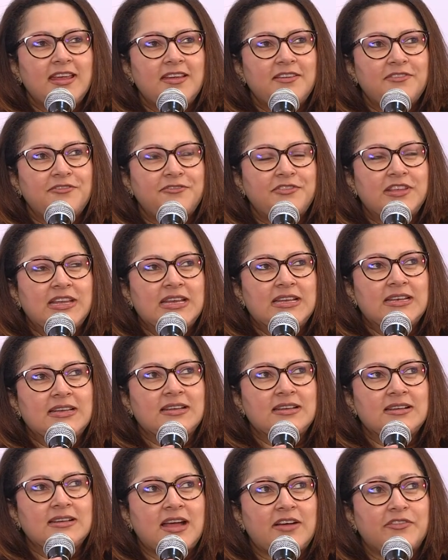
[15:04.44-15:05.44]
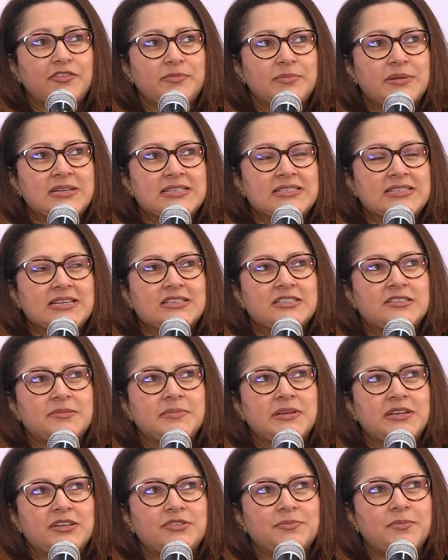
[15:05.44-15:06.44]
the Indian government said to
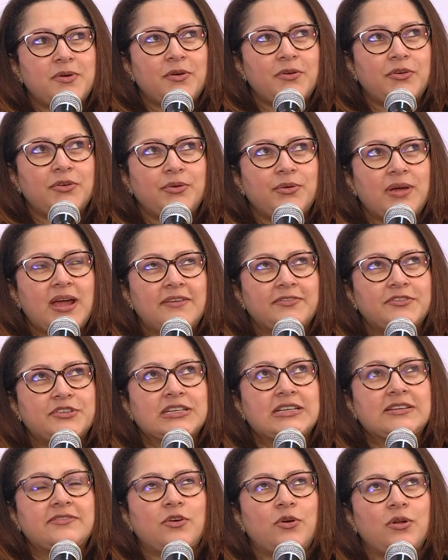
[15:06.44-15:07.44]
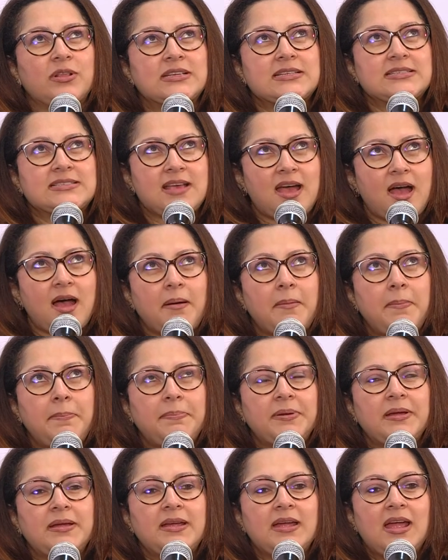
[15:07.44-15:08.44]
me, tomorrow you have to give all this up
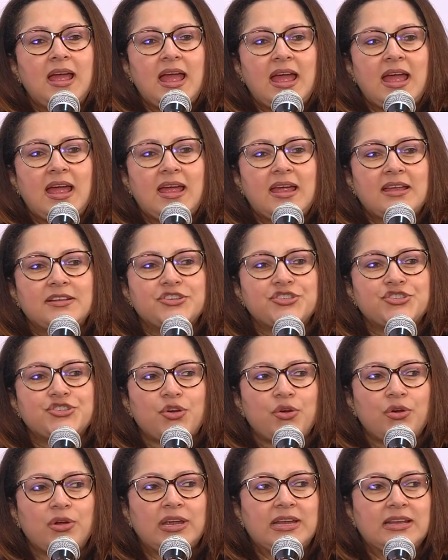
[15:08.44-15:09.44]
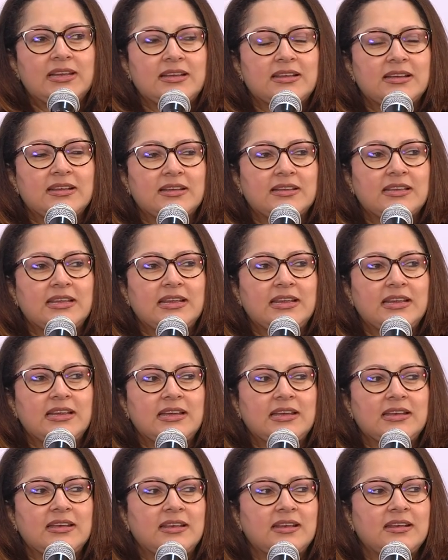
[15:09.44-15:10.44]
and join the
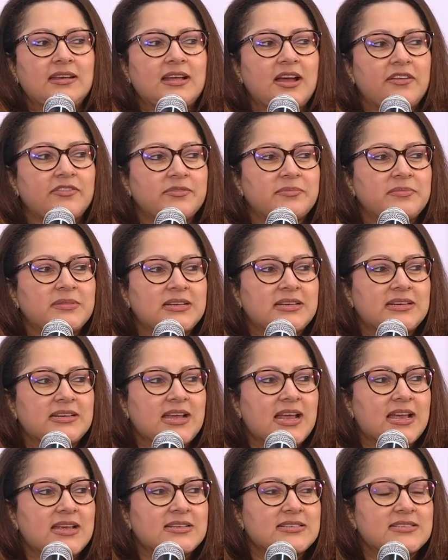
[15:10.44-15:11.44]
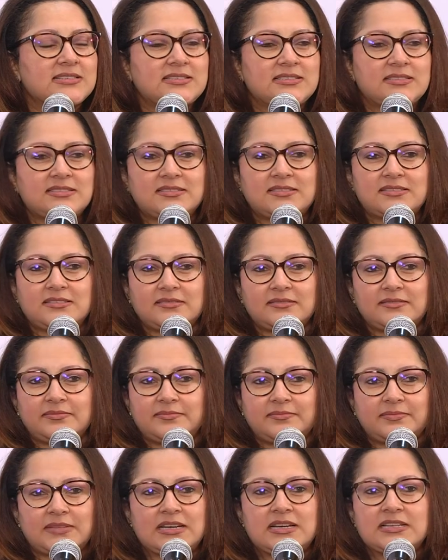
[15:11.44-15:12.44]
Indian government as
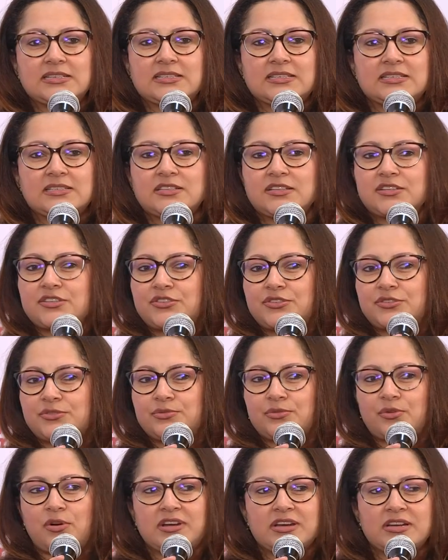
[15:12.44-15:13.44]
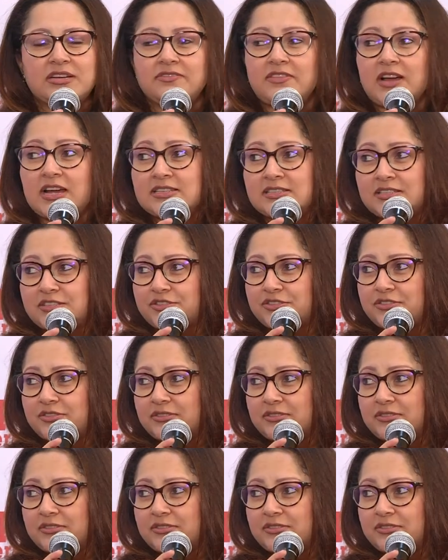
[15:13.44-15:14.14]
an assistant to or an advisor to the